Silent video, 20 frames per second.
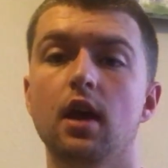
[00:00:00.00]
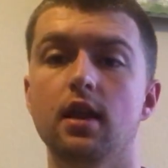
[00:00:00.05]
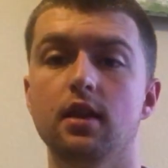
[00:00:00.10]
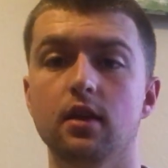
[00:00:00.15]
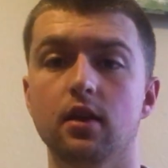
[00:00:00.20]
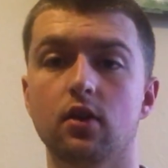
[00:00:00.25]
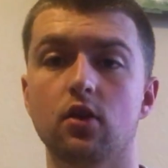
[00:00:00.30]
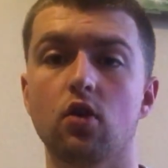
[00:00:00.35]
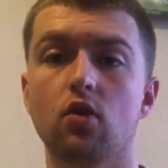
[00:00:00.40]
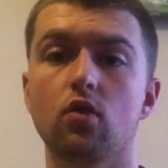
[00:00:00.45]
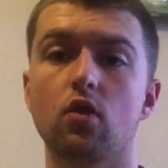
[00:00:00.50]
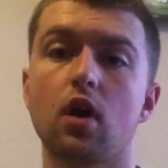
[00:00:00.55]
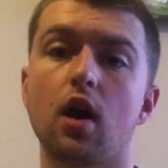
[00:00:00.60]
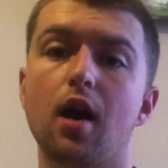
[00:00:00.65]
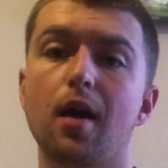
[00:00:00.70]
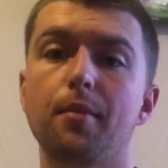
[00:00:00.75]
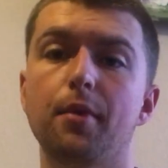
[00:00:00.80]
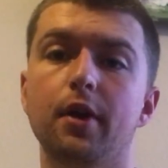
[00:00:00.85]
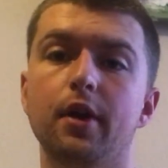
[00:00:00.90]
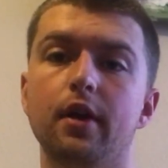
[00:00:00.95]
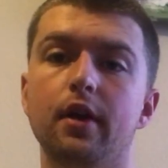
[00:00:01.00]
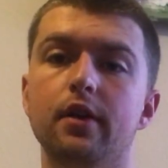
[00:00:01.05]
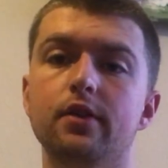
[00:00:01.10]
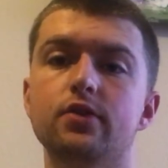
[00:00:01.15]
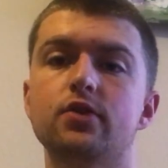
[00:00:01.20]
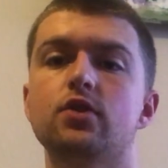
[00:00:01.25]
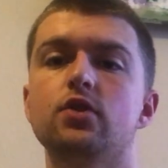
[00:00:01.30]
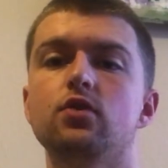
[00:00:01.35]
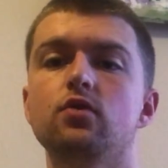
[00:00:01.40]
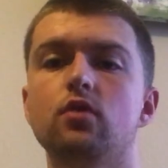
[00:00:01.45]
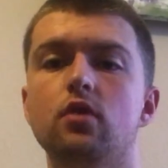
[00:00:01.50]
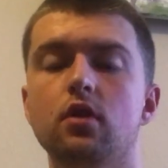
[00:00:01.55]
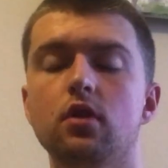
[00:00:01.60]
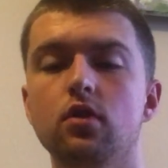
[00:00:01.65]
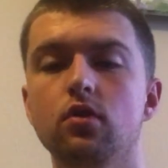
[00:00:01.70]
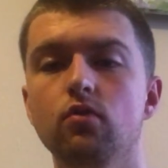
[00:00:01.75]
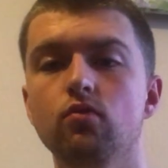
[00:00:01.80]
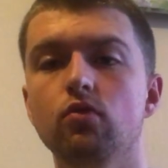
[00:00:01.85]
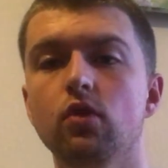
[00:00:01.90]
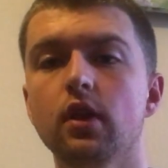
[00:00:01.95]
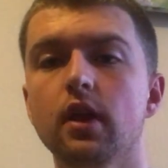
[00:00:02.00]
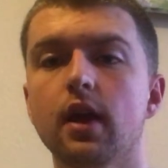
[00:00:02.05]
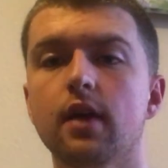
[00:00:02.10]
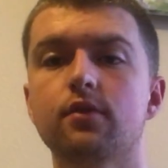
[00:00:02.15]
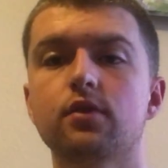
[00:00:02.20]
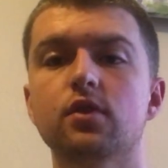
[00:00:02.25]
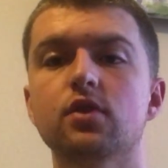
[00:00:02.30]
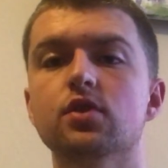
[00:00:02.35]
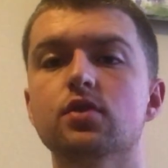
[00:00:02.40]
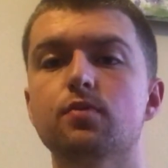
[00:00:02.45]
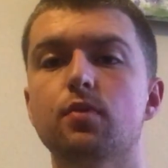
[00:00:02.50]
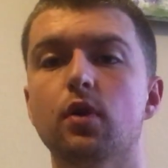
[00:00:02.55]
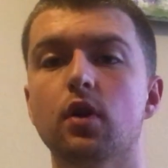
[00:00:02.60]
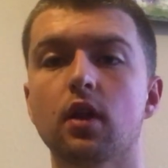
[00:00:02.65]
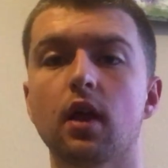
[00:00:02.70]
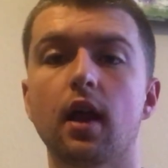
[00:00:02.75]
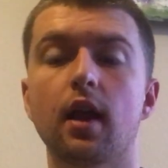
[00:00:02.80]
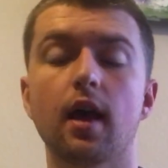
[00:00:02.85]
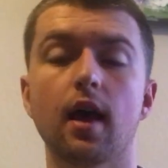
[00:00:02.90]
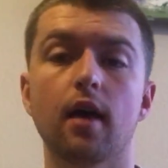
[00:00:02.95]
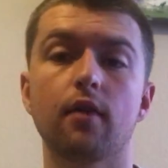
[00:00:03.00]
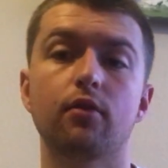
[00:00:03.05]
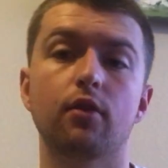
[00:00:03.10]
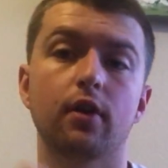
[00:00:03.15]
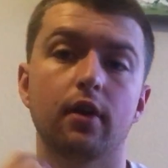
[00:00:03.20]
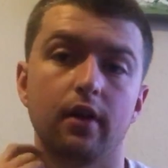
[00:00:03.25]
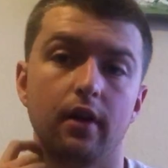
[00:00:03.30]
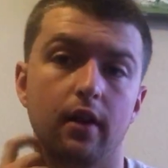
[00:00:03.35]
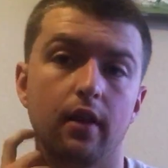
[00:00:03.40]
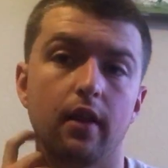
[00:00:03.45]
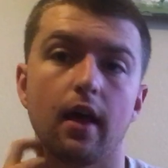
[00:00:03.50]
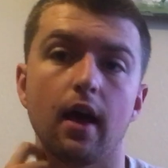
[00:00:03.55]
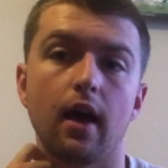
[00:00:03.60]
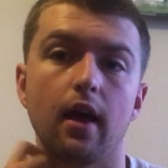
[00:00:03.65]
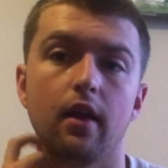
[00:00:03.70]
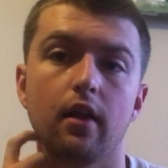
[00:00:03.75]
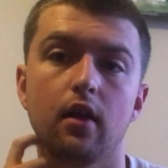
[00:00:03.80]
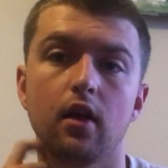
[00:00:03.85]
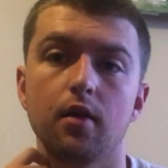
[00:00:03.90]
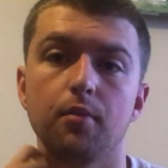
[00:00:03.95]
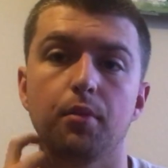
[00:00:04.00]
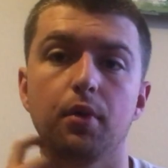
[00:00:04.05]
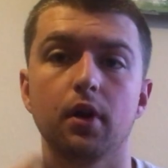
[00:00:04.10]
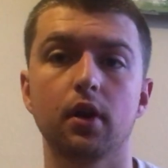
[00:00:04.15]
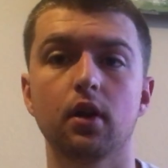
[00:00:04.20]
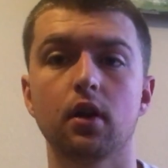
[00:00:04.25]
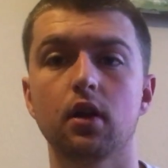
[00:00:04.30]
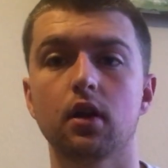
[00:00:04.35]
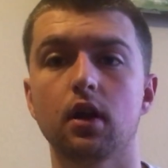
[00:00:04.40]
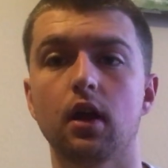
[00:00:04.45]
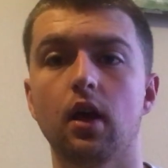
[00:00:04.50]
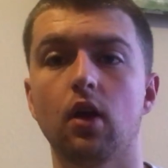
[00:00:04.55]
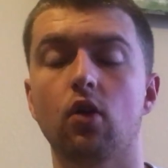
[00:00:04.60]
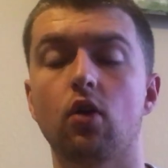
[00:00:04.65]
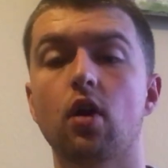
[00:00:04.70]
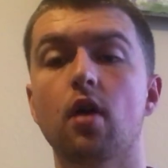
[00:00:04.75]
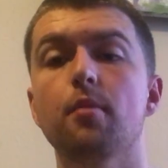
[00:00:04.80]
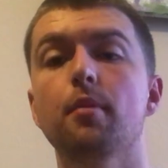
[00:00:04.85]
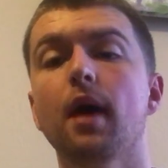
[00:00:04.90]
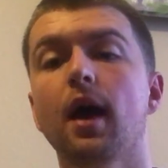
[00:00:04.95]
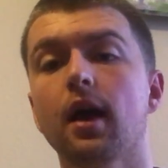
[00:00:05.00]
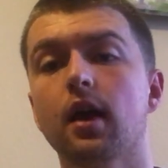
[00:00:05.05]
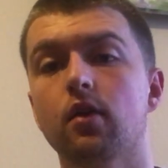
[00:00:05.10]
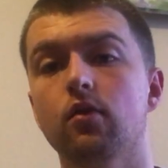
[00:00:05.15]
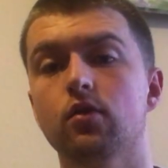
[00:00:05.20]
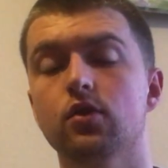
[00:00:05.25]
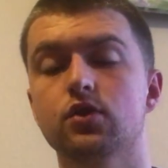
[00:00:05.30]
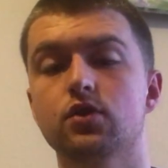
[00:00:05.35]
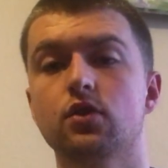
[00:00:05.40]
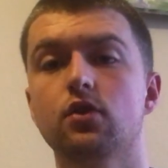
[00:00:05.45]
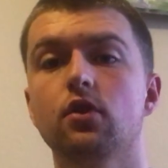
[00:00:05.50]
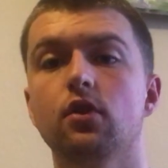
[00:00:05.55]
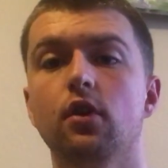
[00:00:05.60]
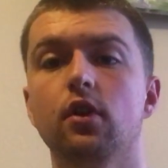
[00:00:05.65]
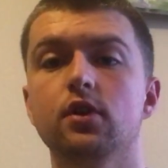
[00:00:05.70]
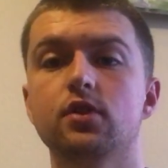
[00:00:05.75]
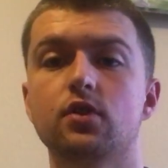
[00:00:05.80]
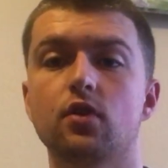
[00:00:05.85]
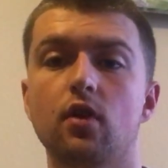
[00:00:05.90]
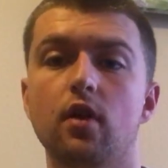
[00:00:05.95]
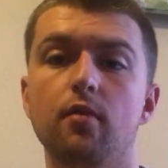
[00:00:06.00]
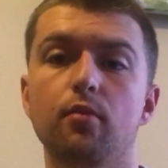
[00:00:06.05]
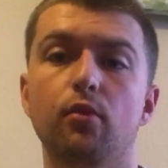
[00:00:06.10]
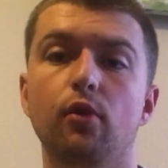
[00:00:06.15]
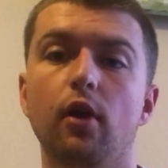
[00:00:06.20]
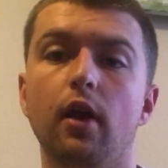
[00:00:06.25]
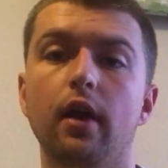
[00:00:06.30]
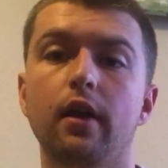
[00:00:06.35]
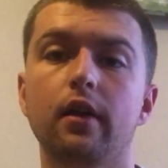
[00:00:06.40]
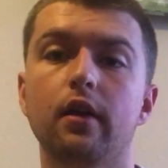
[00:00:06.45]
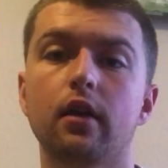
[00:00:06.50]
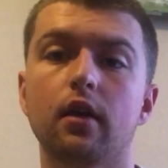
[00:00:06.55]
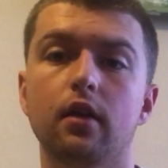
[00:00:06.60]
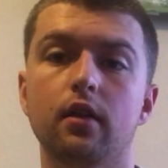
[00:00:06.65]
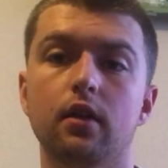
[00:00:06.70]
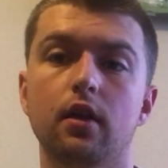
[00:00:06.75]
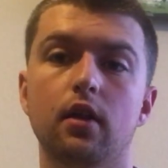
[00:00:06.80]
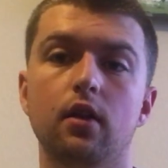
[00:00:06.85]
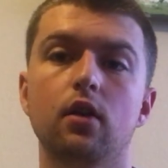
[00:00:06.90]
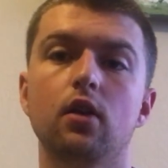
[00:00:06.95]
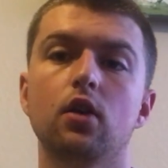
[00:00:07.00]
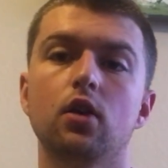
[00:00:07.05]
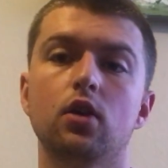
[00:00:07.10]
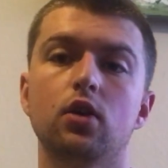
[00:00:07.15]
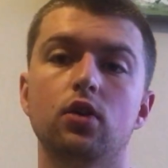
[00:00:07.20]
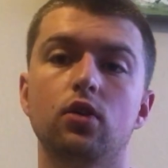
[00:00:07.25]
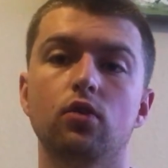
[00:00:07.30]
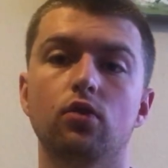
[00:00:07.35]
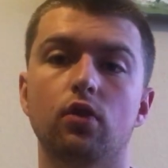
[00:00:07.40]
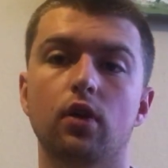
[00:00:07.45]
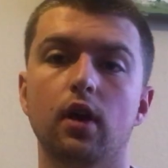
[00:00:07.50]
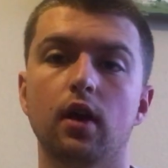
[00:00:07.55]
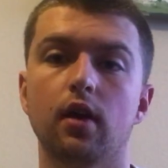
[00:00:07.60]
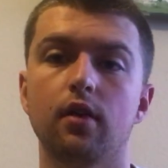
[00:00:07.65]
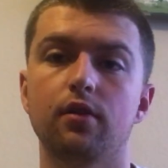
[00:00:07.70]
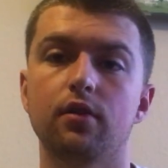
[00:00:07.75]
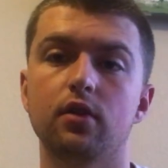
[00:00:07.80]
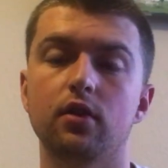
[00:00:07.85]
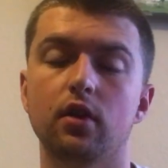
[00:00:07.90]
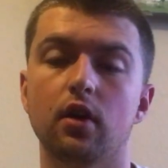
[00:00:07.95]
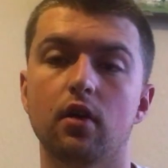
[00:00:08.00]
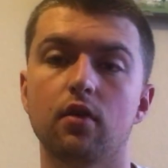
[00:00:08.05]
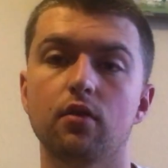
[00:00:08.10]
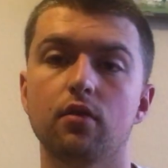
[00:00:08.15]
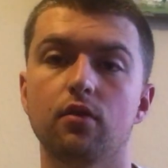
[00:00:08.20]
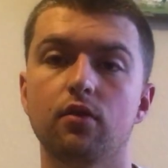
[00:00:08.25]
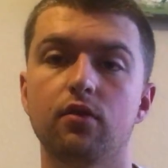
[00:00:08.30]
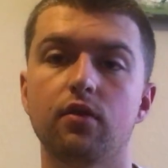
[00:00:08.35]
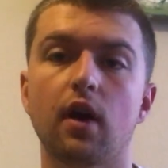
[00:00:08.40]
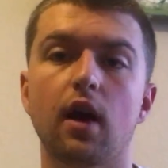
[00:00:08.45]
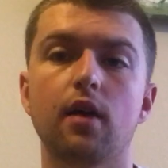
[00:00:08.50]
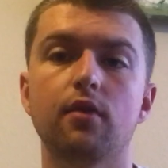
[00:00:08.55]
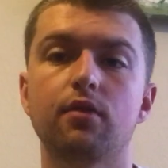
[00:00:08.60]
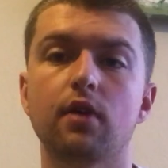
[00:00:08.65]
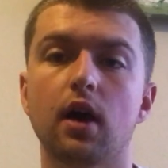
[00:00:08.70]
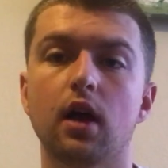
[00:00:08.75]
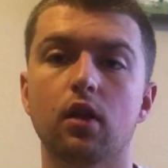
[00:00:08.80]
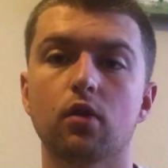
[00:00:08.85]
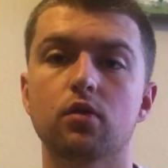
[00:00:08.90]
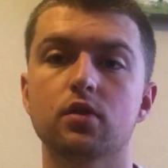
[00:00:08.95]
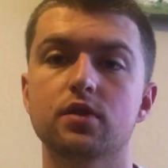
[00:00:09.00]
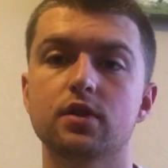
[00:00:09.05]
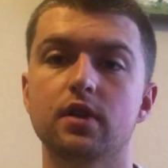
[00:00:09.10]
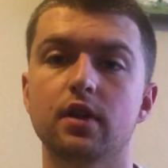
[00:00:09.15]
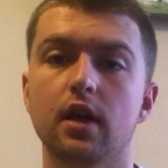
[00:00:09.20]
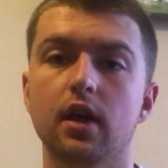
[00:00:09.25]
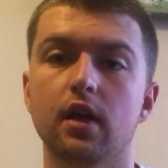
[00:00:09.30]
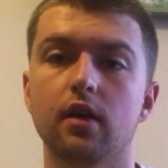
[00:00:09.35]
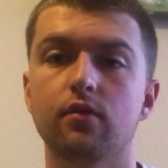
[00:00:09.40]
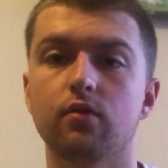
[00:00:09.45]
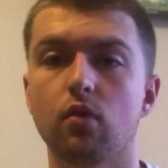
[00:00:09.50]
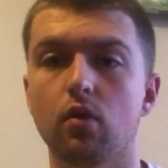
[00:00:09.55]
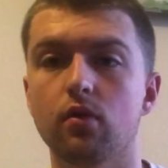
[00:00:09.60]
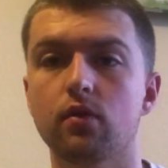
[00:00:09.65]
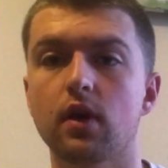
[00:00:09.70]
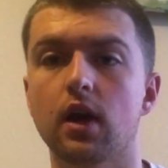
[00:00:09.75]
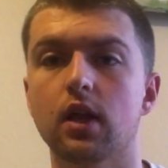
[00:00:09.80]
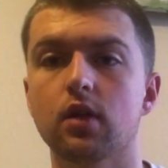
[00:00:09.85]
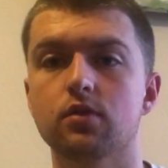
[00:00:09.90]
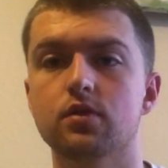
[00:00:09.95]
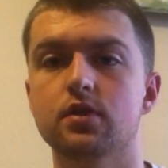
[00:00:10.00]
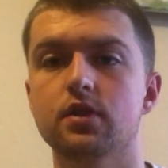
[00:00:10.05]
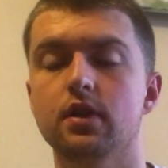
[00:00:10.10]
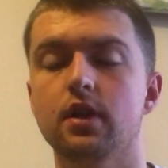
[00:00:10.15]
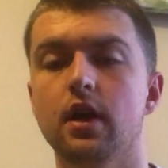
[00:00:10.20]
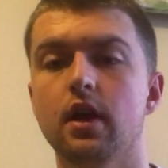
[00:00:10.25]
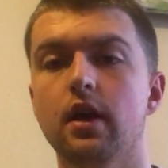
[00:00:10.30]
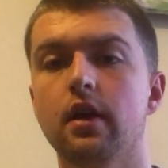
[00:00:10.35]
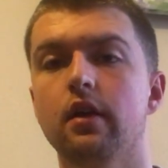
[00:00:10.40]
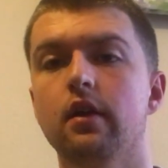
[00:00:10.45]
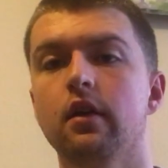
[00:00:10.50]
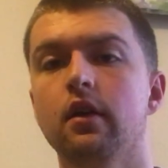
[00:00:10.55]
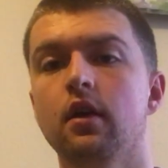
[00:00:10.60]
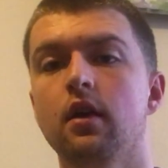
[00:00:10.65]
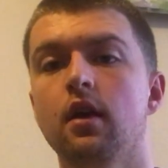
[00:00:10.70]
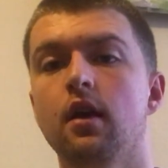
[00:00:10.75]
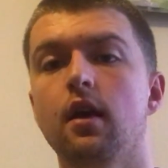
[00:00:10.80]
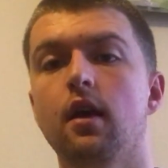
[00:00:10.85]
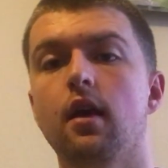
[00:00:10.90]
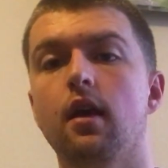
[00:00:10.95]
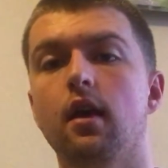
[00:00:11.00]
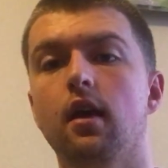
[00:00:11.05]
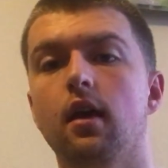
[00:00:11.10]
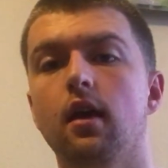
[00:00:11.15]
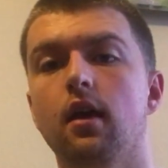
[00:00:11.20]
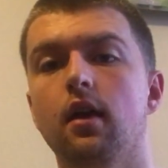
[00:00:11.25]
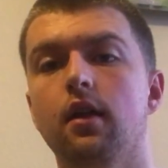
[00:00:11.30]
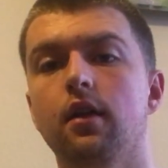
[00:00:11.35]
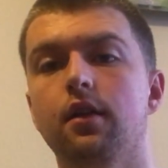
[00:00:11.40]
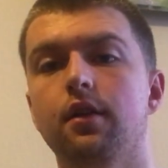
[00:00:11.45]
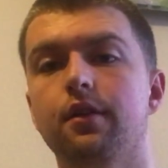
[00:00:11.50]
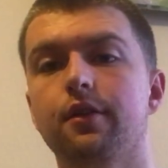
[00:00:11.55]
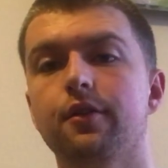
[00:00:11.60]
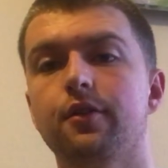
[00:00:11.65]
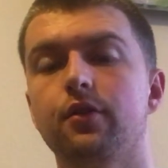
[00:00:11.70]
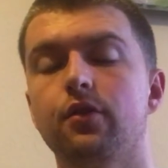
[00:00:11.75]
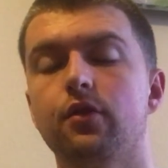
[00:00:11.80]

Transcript: and then go comment in. So you really have to just put a lot of effort into that, but it'll come back in return. It's great branding, and then you'll get 5 followers a day, 4 followers a day, and